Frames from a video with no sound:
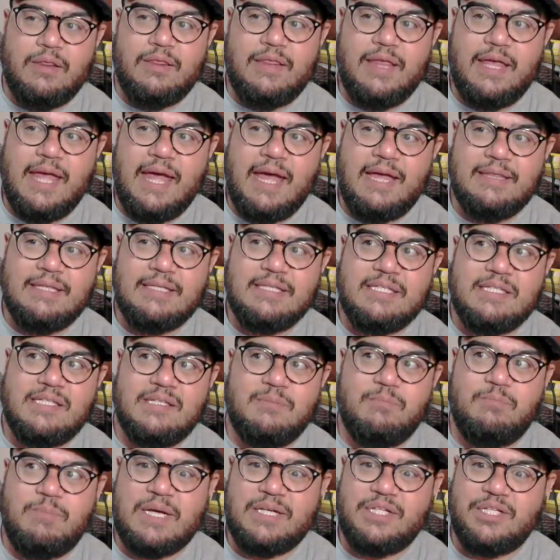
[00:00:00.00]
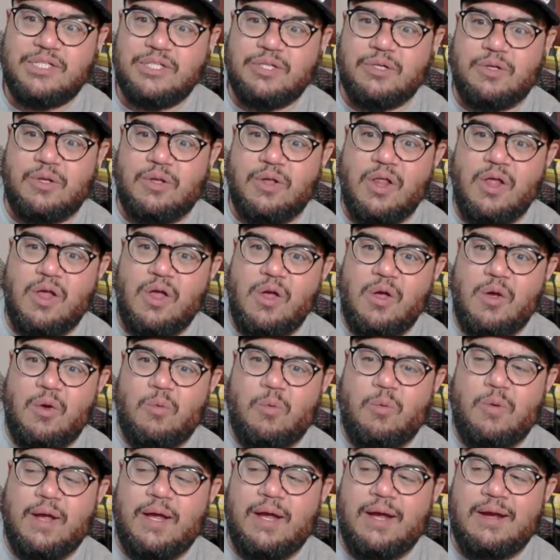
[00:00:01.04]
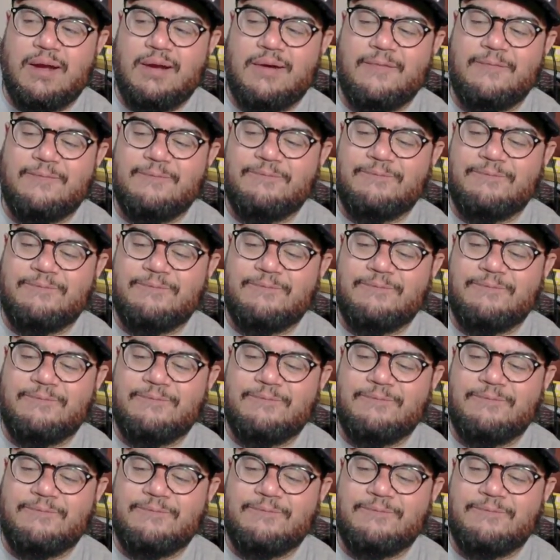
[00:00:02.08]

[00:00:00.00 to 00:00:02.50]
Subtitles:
they had this special where